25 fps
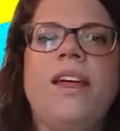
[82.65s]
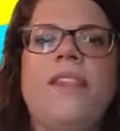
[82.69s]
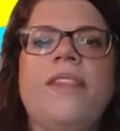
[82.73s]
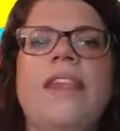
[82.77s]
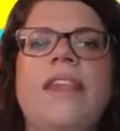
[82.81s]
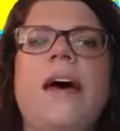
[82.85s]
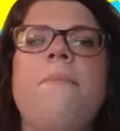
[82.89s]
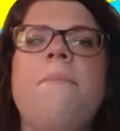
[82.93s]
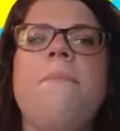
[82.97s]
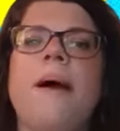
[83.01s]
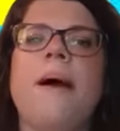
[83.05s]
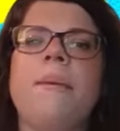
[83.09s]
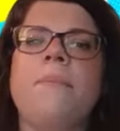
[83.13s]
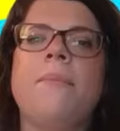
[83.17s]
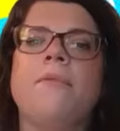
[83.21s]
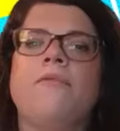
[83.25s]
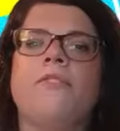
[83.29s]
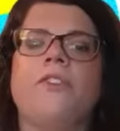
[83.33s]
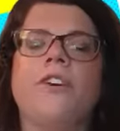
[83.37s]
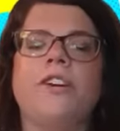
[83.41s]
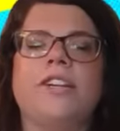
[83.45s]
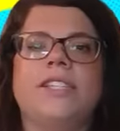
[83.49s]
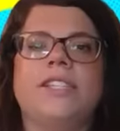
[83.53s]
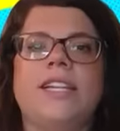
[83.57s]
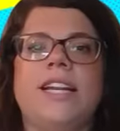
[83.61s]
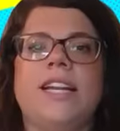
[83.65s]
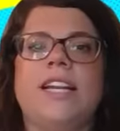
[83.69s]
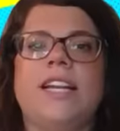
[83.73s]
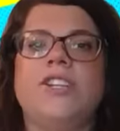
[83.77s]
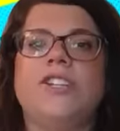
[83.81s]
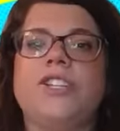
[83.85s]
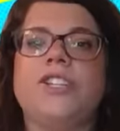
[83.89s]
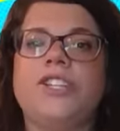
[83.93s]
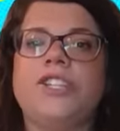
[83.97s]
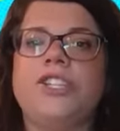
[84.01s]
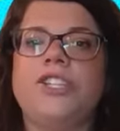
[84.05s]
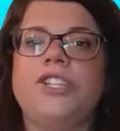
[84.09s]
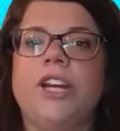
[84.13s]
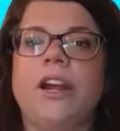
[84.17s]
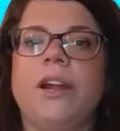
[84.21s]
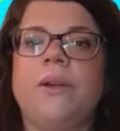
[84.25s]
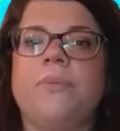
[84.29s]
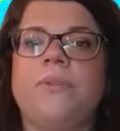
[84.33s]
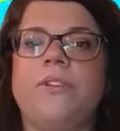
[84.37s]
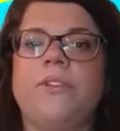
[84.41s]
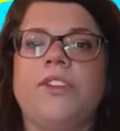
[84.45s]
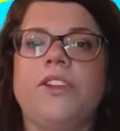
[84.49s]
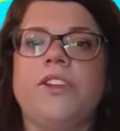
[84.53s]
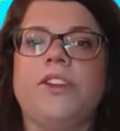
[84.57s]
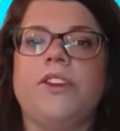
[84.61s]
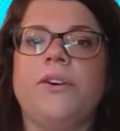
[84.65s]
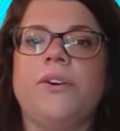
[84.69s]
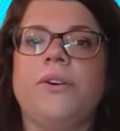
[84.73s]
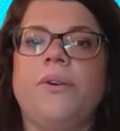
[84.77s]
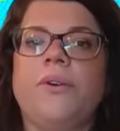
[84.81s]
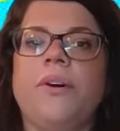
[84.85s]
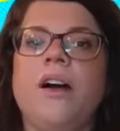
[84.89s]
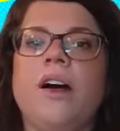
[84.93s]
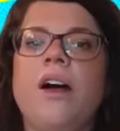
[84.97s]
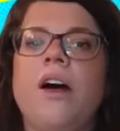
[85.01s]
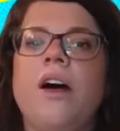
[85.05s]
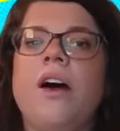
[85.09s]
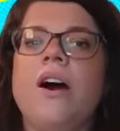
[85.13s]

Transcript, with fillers: That Bible verse that I just shared with you